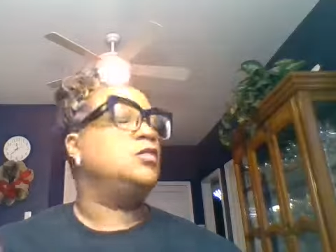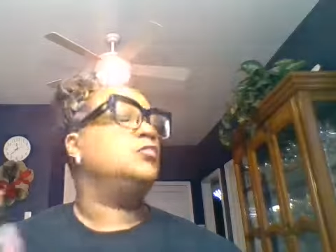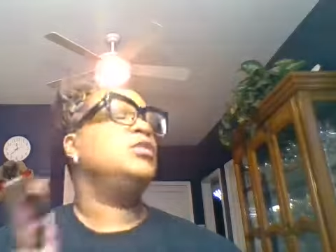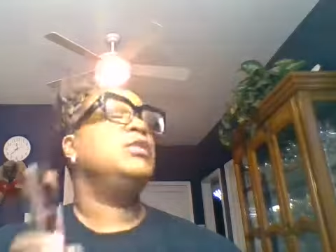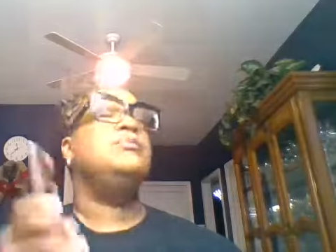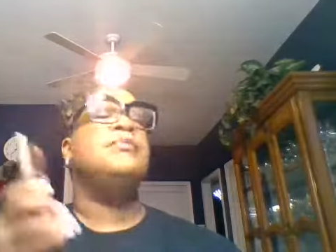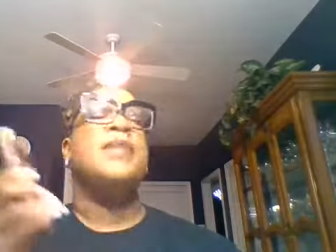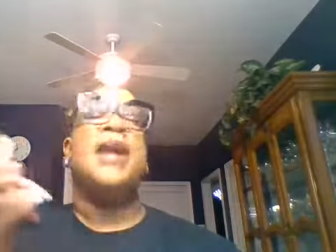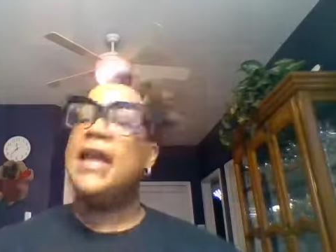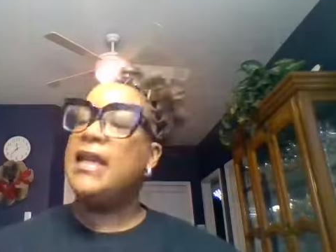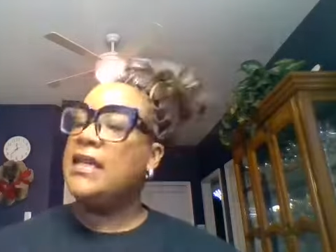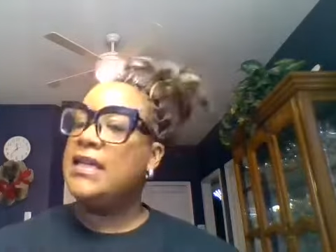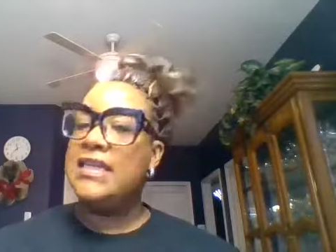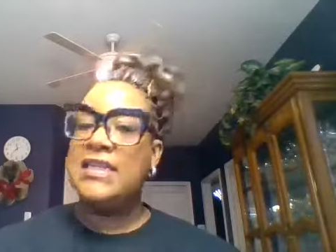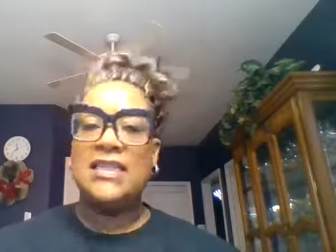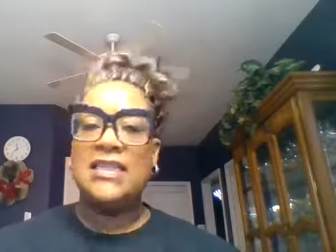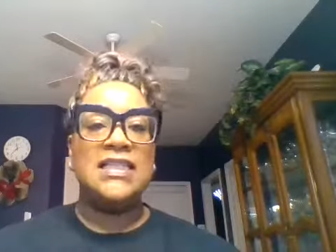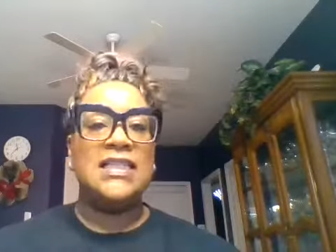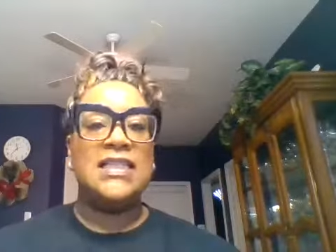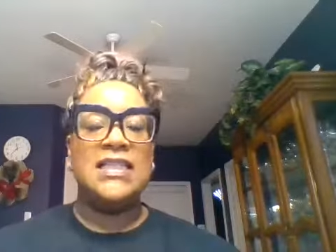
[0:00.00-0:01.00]
We made it
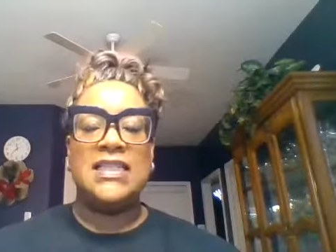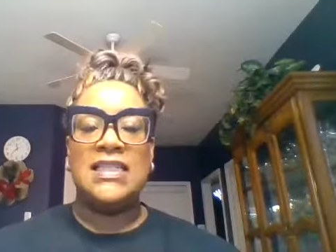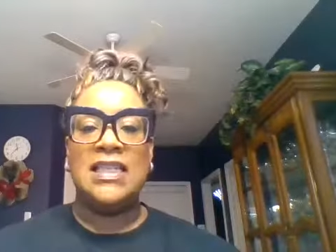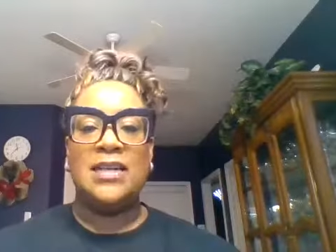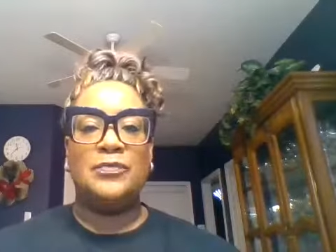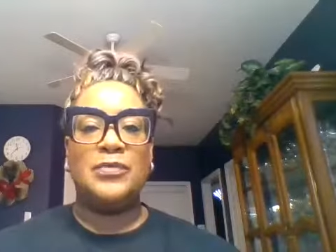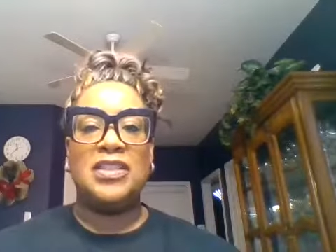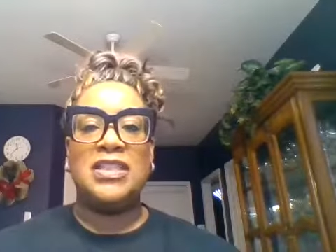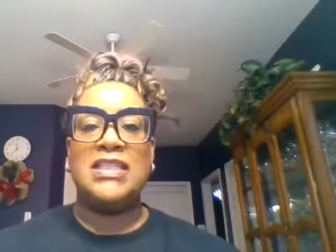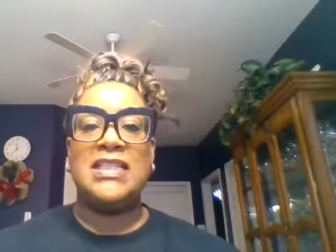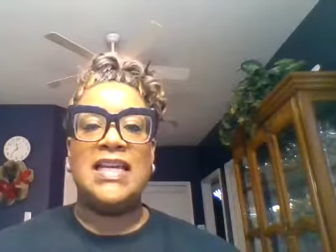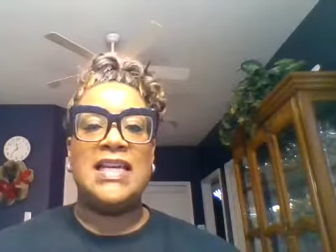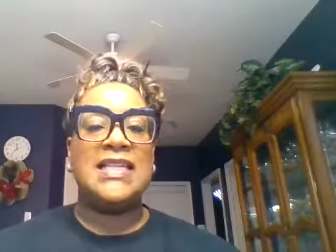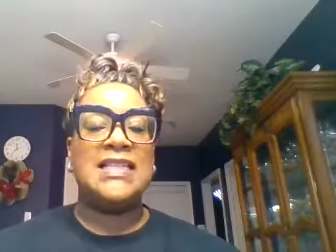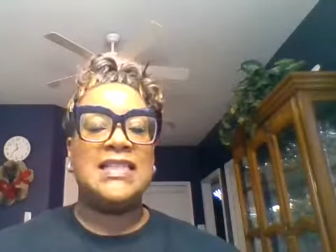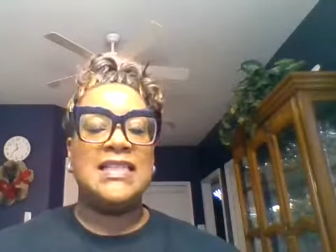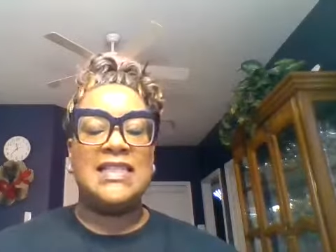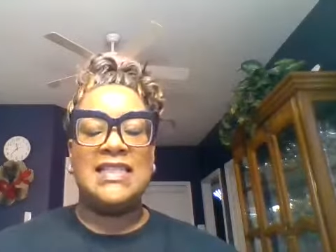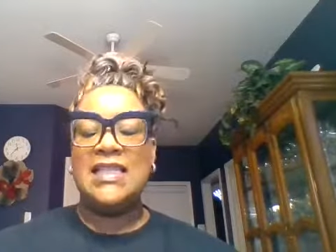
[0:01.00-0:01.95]
into December. Today is